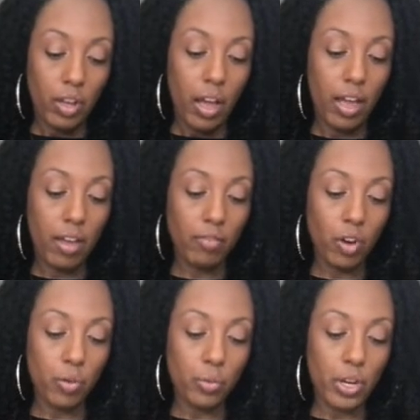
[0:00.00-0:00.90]
I have
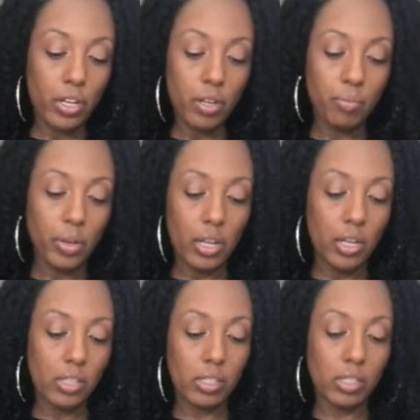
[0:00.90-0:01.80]
already
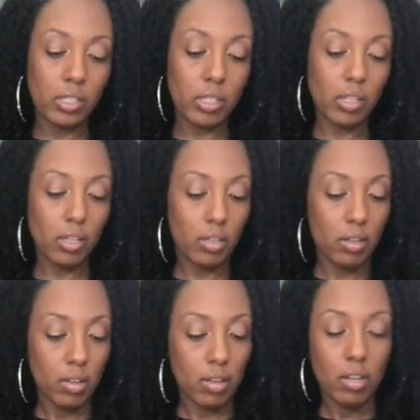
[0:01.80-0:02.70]
placed,
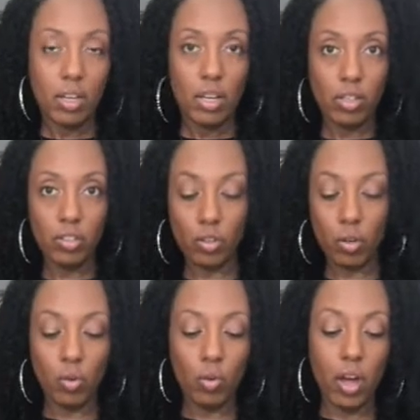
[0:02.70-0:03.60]
and
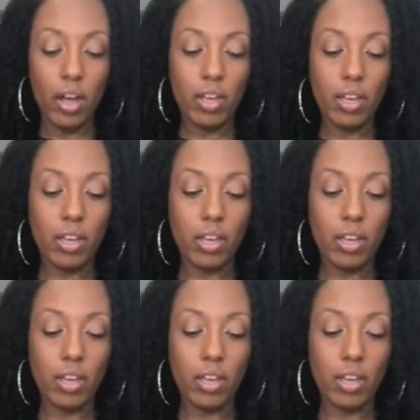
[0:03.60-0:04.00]
so I